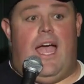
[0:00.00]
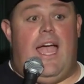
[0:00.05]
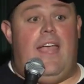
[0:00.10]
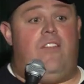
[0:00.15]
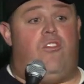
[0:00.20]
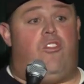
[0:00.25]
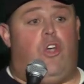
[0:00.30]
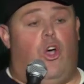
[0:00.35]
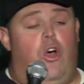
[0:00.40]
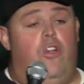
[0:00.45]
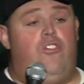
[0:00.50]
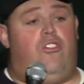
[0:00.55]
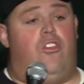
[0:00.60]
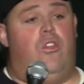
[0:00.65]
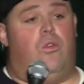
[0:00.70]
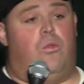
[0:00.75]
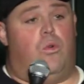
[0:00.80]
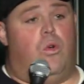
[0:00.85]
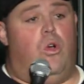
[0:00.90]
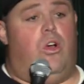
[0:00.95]
I told you
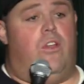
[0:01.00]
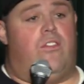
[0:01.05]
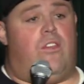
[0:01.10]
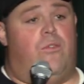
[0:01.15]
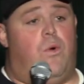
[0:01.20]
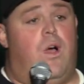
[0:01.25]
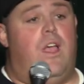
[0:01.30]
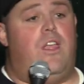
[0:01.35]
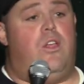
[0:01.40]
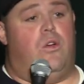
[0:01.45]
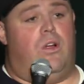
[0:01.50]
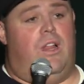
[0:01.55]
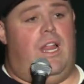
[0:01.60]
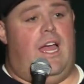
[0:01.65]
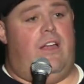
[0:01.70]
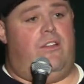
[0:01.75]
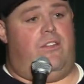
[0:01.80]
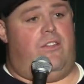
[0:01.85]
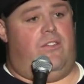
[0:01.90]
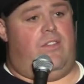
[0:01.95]
the rules of what you were
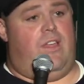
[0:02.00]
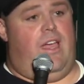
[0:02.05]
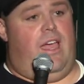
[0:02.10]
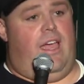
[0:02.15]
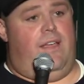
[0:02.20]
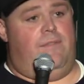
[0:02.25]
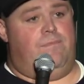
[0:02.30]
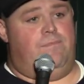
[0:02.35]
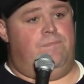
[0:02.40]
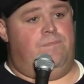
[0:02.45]
allowed to say.